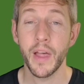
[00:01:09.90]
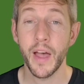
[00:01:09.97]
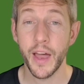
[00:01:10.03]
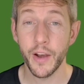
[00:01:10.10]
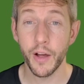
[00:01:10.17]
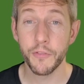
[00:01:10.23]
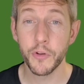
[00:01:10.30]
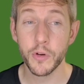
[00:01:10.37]

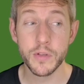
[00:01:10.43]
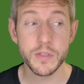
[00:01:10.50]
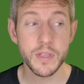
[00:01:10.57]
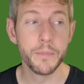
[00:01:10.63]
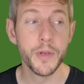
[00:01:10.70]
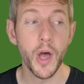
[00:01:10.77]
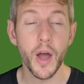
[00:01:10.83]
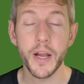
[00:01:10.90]
And I've got
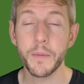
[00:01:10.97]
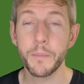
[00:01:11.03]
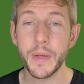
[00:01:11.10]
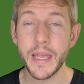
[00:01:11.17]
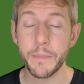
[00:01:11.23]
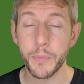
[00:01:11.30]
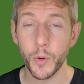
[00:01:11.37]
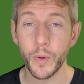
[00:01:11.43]
9
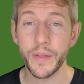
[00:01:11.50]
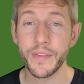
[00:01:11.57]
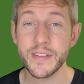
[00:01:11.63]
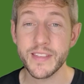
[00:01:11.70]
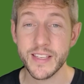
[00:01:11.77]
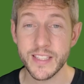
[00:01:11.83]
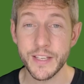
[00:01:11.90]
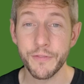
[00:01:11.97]
people in the
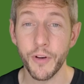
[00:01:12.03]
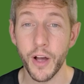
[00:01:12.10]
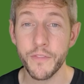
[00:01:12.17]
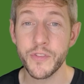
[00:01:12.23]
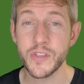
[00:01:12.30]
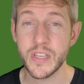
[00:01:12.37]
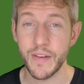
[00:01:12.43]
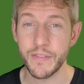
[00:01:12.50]
65
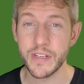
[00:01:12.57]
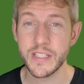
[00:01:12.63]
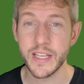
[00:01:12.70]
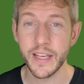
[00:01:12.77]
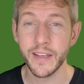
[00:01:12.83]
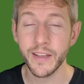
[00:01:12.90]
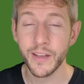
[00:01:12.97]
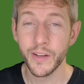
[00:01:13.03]
to
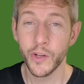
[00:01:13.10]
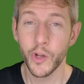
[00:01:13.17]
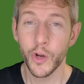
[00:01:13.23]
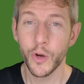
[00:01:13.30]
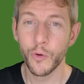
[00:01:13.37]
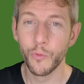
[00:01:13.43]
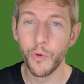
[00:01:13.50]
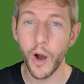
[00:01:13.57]
70
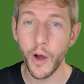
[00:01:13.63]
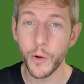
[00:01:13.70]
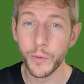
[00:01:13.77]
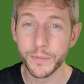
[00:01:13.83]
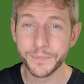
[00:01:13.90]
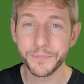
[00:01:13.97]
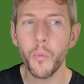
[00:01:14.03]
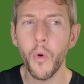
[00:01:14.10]
row.
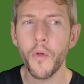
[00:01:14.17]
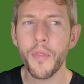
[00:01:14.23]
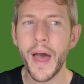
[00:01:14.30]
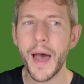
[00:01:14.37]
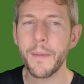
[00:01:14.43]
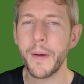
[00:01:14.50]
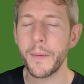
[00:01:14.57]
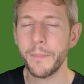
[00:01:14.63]
What
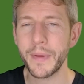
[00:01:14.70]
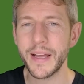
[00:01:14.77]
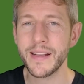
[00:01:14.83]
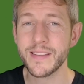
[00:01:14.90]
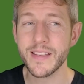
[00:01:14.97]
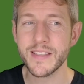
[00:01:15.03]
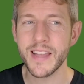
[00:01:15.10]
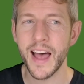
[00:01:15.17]
that
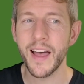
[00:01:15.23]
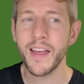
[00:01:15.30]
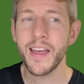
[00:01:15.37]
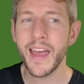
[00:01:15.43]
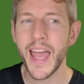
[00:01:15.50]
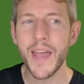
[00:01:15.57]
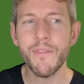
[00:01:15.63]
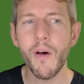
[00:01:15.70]
means is that
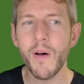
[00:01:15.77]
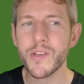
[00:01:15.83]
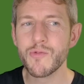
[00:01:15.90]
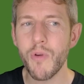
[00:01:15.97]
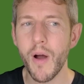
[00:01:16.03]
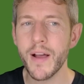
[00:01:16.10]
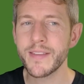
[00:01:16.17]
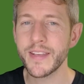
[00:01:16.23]
if I was
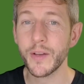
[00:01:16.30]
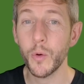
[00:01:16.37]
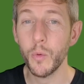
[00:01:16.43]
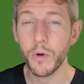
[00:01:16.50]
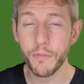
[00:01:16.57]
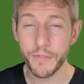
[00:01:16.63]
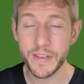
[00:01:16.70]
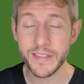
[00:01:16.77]
writing
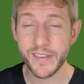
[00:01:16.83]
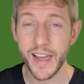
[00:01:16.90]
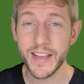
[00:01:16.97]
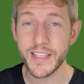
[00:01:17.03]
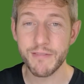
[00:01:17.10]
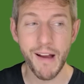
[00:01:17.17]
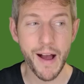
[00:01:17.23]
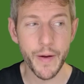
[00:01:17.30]
all of this
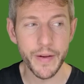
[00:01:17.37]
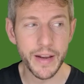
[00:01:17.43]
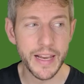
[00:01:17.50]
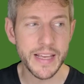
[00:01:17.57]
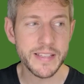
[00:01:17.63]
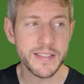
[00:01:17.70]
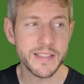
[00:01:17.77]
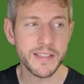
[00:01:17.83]
data out in a
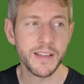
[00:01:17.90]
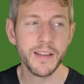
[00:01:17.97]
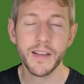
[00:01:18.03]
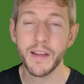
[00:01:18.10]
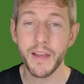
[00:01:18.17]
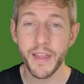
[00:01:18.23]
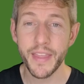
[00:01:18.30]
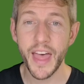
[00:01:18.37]
list,
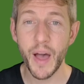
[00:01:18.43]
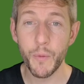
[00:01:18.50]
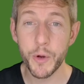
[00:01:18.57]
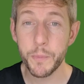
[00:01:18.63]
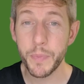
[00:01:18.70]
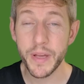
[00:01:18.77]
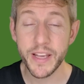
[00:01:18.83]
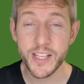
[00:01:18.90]
there
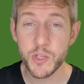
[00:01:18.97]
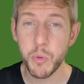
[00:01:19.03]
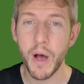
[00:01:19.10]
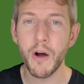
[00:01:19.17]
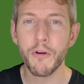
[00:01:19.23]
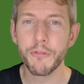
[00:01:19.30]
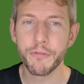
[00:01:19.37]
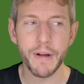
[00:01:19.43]
would be
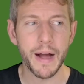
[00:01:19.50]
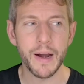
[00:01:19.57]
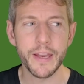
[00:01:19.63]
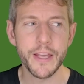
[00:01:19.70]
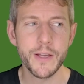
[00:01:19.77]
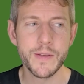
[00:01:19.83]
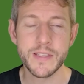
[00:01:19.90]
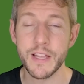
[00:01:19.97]
12
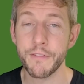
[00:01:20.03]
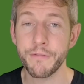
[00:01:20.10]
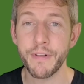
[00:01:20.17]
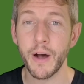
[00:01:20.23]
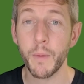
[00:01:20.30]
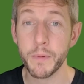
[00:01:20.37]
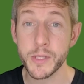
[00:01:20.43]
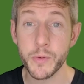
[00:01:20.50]
values that
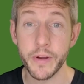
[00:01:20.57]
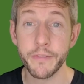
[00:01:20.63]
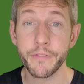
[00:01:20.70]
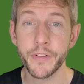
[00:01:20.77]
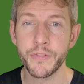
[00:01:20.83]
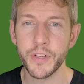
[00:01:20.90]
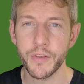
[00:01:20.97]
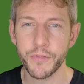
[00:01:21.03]
fell between
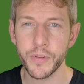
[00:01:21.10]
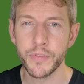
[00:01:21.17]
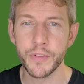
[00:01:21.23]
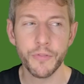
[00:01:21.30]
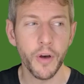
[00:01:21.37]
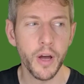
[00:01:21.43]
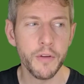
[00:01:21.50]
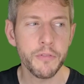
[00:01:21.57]
50 and
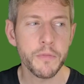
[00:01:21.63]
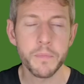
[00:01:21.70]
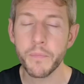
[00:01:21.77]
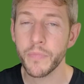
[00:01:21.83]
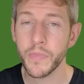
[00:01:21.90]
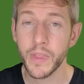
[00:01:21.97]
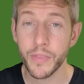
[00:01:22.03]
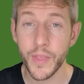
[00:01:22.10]
55.
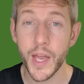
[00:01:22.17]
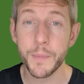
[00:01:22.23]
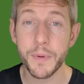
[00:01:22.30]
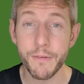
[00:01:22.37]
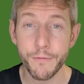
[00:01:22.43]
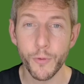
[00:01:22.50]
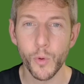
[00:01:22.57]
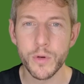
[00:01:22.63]
There'd be
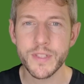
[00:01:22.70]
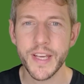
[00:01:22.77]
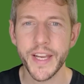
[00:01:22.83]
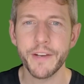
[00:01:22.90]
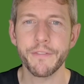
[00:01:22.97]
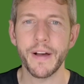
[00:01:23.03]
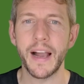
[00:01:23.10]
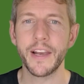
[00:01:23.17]

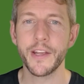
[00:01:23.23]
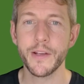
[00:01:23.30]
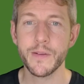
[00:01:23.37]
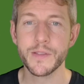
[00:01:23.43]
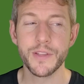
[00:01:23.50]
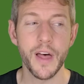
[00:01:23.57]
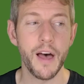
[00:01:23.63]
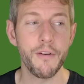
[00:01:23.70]
14
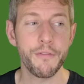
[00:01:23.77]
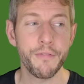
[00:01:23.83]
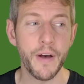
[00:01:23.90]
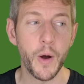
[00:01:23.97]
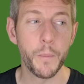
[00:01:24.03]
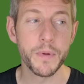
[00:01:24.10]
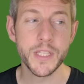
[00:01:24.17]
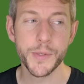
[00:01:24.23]
values that
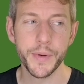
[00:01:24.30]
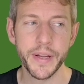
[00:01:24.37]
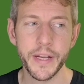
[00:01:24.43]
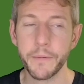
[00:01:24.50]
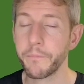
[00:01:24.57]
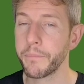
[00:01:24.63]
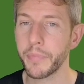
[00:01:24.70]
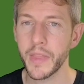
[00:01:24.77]
fell
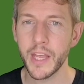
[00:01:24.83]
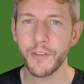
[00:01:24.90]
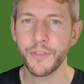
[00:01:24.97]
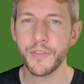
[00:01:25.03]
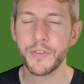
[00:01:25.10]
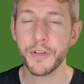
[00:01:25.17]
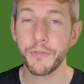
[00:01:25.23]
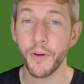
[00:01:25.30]
between
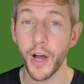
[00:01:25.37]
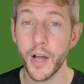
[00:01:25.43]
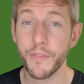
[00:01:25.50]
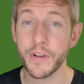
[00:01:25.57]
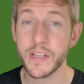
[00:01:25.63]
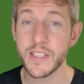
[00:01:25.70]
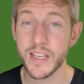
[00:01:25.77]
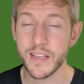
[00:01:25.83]
55
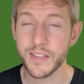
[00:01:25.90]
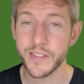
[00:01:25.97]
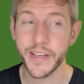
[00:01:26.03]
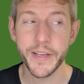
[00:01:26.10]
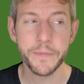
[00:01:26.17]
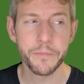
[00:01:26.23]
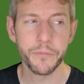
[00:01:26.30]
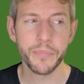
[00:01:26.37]
and
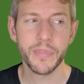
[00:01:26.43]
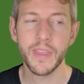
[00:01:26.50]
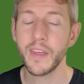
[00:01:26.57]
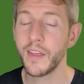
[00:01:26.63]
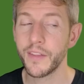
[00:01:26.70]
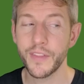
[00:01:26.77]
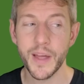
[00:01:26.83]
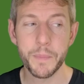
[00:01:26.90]
60.
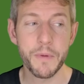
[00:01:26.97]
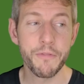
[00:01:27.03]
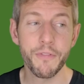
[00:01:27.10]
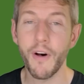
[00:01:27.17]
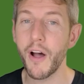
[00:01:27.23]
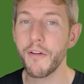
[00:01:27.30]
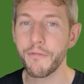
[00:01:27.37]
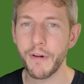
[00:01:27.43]
There'd be
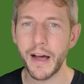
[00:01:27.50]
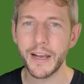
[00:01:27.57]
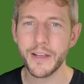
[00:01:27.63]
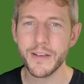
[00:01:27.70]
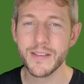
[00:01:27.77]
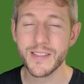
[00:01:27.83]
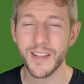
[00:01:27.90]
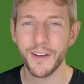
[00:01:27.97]
5
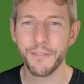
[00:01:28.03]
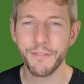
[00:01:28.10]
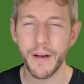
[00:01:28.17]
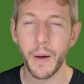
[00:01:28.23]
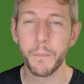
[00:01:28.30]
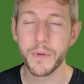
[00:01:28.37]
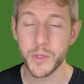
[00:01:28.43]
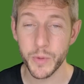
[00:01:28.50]
values that
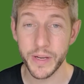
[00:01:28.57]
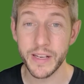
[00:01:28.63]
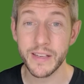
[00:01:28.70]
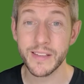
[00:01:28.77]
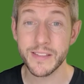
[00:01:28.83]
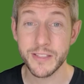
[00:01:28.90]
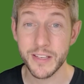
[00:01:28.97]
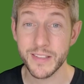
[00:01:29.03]
fell between
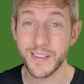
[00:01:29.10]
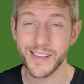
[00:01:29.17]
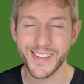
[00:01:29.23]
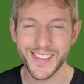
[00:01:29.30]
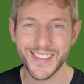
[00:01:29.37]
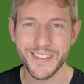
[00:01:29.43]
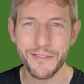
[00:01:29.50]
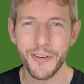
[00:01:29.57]
60 and
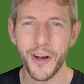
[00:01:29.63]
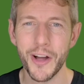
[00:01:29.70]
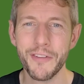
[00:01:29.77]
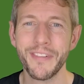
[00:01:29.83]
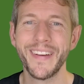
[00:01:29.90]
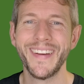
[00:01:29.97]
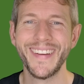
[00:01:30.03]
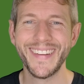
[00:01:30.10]
65.
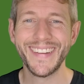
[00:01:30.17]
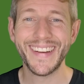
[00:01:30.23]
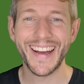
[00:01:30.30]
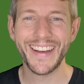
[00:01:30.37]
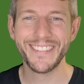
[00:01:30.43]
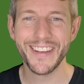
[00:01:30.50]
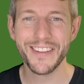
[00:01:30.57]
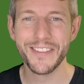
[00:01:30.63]

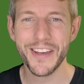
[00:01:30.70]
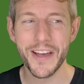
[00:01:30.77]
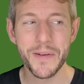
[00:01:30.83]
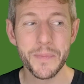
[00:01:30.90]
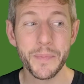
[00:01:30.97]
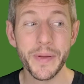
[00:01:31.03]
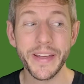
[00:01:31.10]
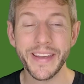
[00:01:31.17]
And then there'd
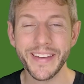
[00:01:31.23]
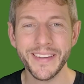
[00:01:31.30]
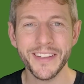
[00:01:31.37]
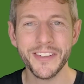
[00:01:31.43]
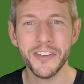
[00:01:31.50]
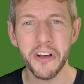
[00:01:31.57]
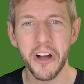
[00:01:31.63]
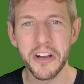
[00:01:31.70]
be
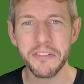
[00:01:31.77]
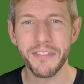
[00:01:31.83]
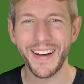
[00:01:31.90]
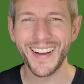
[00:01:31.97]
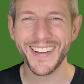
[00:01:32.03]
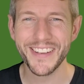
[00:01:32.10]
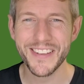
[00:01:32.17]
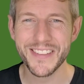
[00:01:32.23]
9
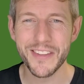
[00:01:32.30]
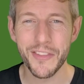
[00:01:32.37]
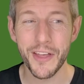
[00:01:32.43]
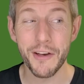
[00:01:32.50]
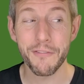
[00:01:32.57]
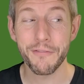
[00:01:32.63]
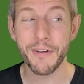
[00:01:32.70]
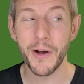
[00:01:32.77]
values
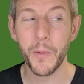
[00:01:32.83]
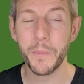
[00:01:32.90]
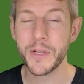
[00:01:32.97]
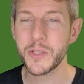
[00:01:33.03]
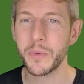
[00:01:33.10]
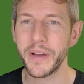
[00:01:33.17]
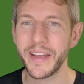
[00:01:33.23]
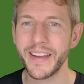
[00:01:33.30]
that fell
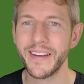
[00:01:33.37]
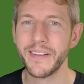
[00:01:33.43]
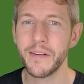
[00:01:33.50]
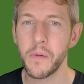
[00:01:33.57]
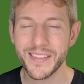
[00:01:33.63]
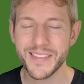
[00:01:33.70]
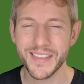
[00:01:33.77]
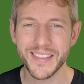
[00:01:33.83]
between
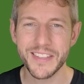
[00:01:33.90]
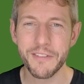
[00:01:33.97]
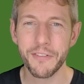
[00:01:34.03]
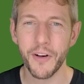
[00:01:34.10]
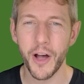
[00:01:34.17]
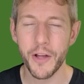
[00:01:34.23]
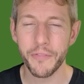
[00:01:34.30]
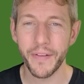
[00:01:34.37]

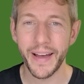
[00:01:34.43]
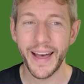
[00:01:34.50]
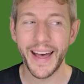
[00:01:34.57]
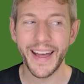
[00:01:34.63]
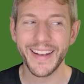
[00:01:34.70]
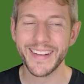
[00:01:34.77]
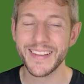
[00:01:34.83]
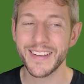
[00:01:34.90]
65
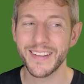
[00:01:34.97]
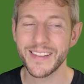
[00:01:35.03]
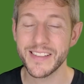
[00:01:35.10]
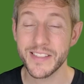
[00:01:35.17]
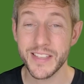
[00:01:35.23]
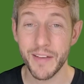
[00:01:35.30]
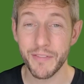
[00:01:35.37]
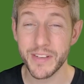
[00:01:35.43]
and
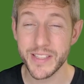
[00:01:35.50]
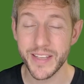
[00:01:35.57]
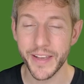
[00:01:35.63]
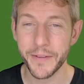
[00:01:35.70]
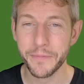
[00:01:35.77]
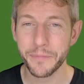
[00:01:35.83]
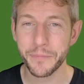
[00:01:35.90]
70.